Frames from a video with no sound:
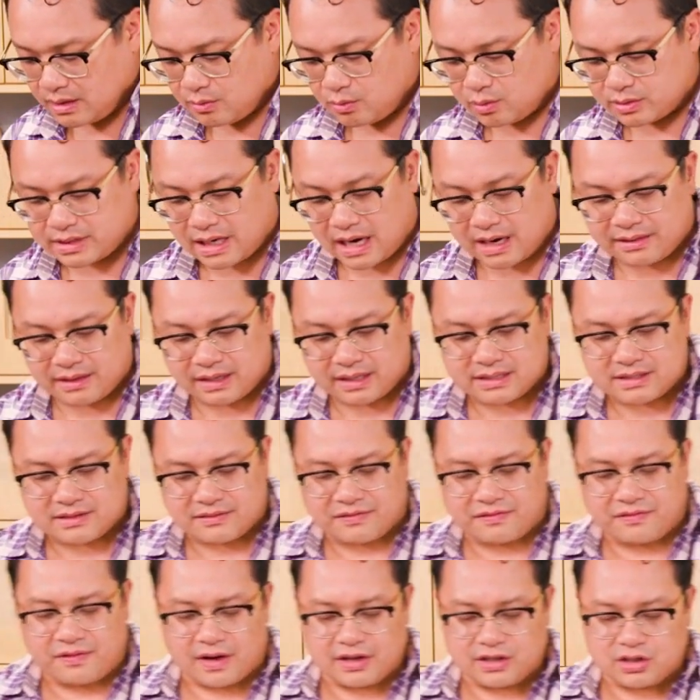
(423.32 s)
which I think is a
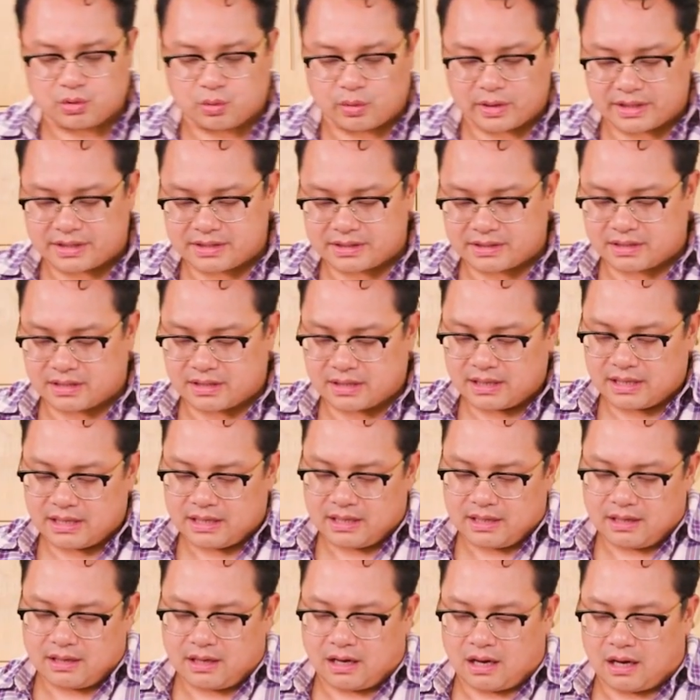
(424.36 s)
fun twist.
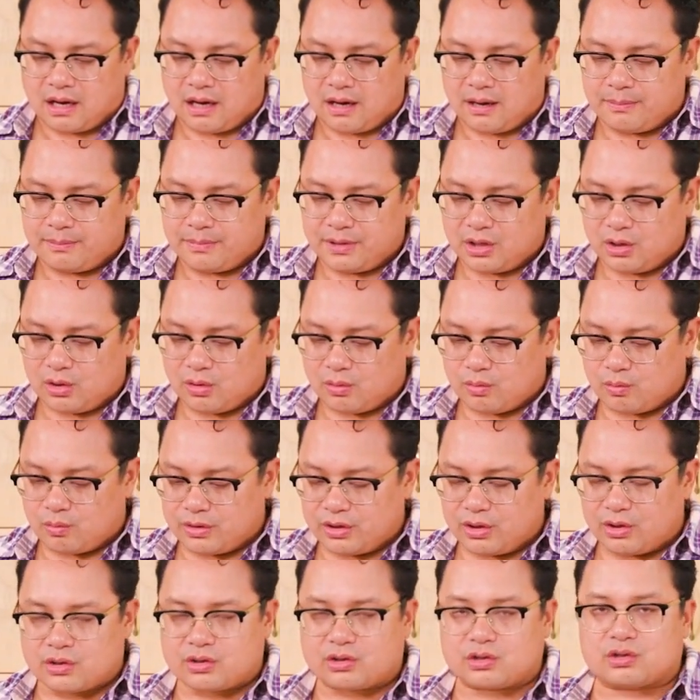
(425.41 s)
You know,
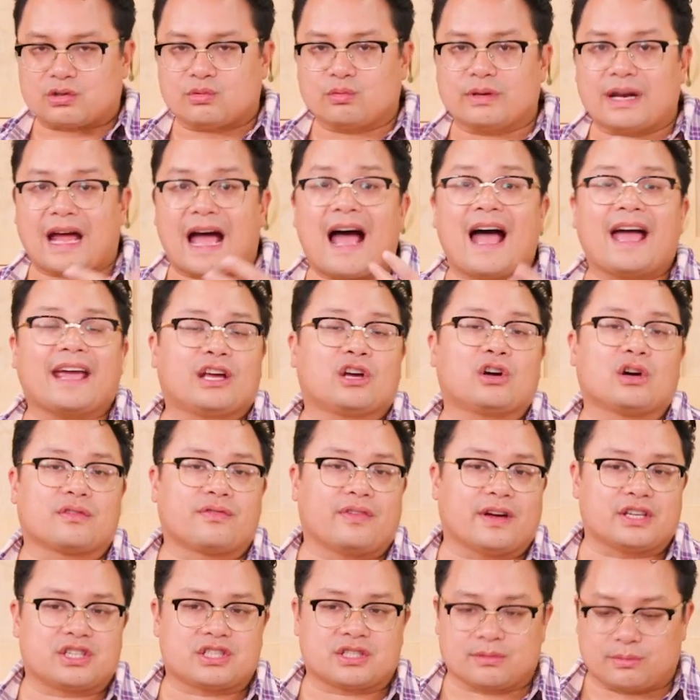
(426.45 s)
when I cook
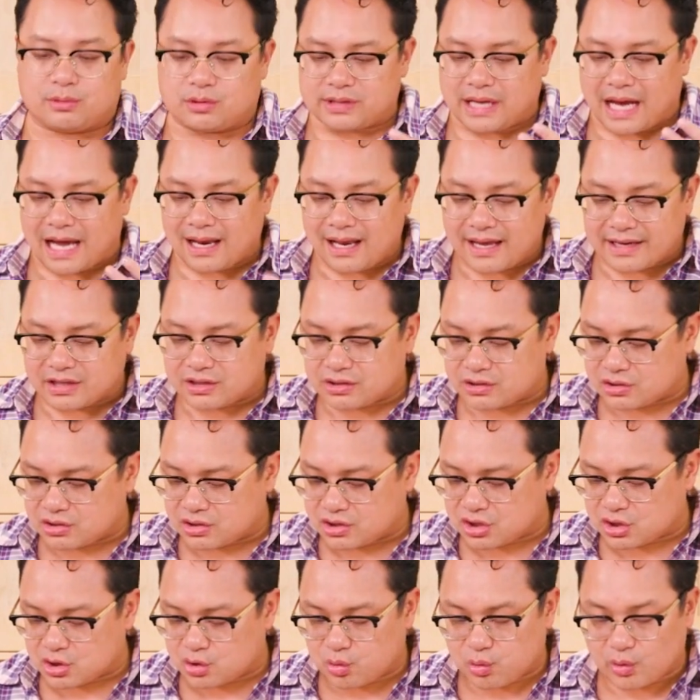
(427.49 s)
vegetables, I like
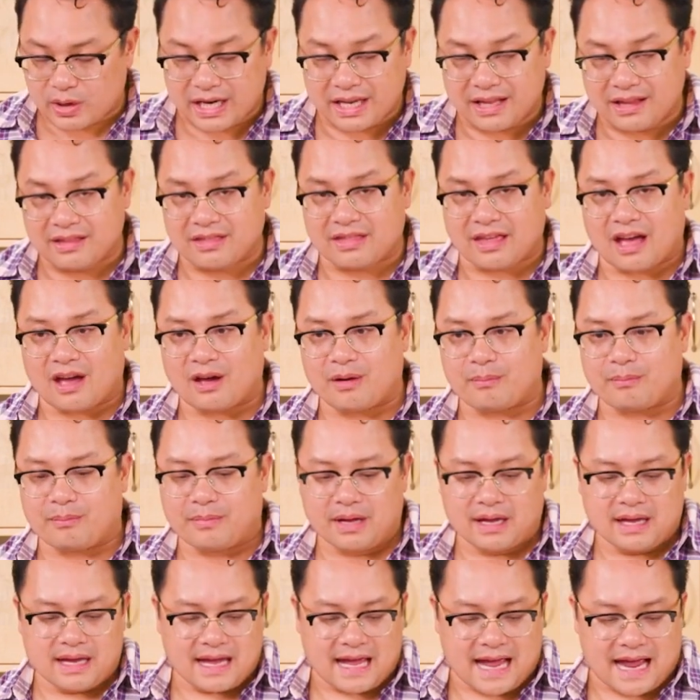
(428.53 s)
treating them
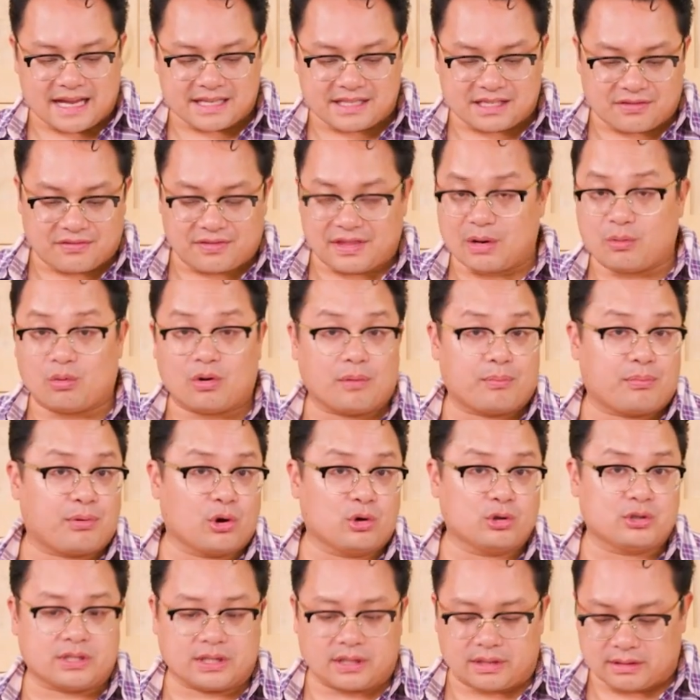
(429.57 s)
as if they were a
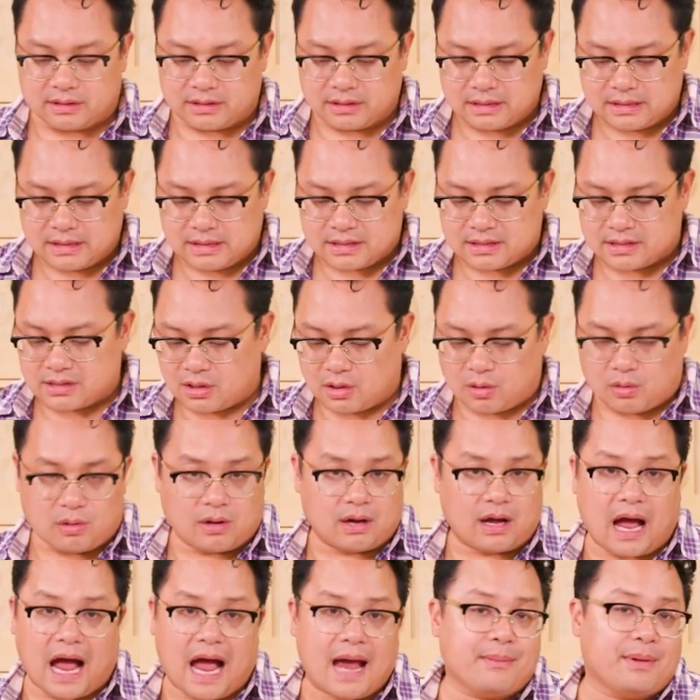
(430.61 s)
protein. So
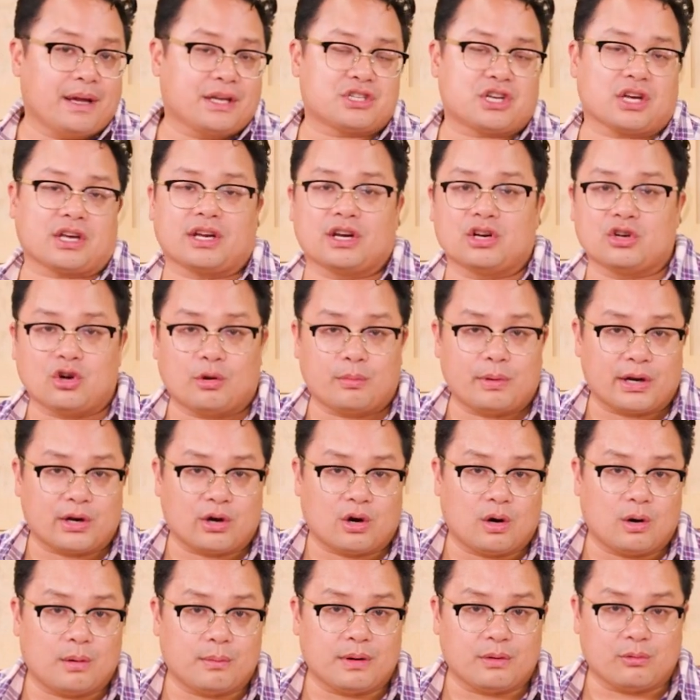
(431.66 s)
I make chicken adobo at
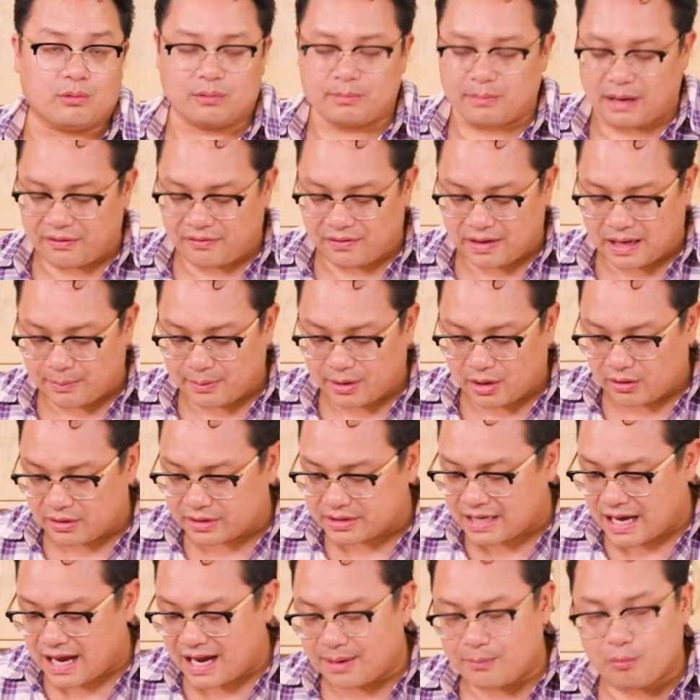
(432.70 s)
home with my family all the
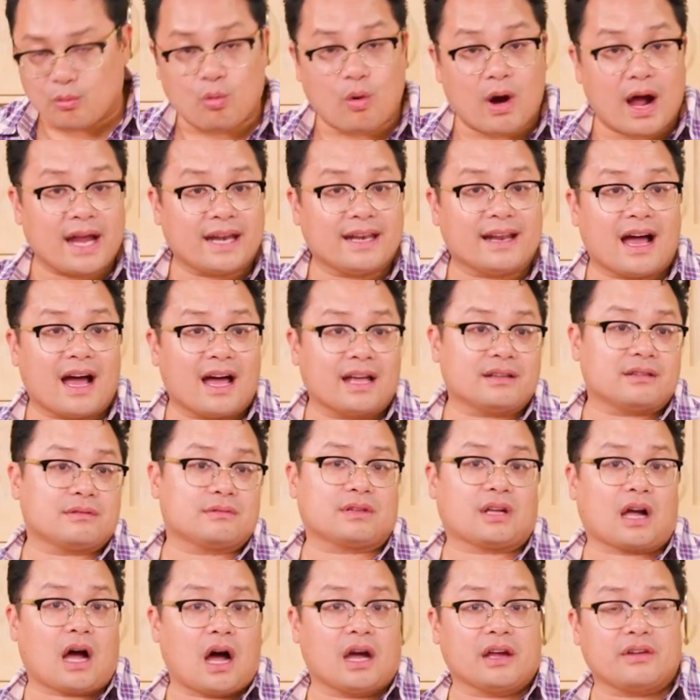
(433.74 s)
time. Why not
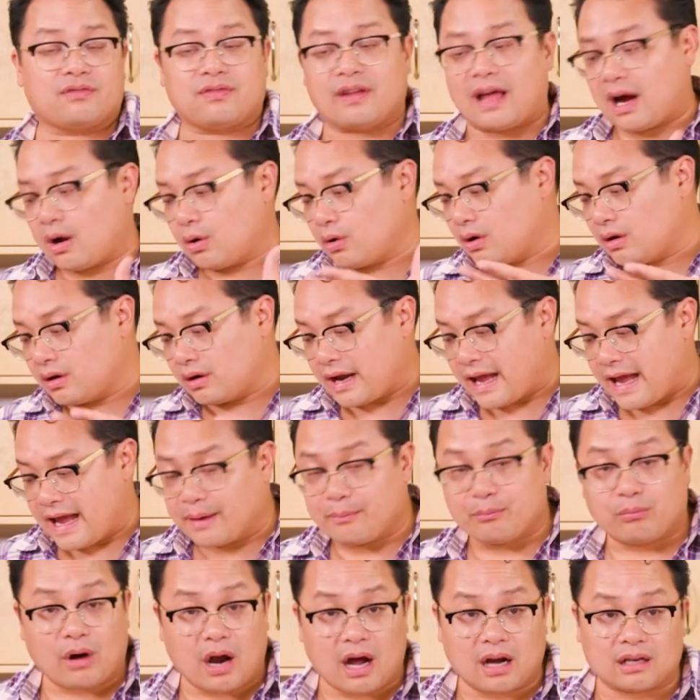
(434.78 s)
cauliflower
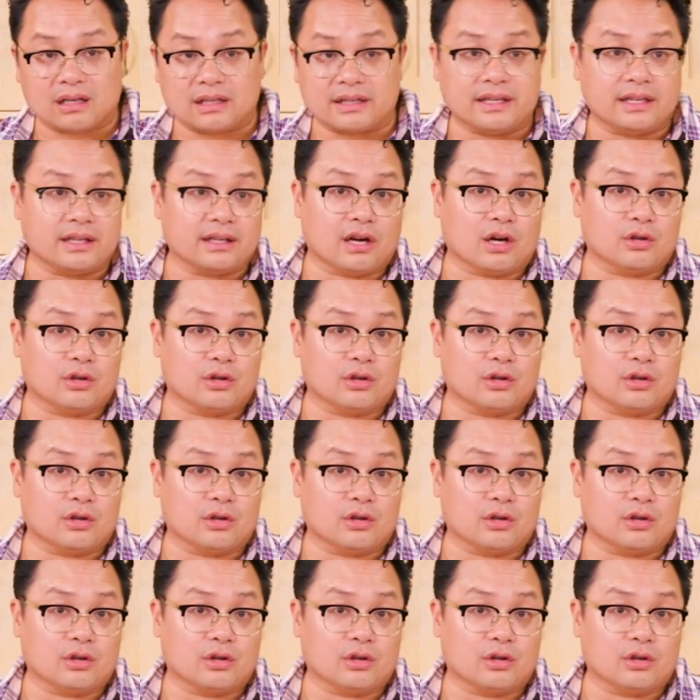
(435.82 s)
and broccoli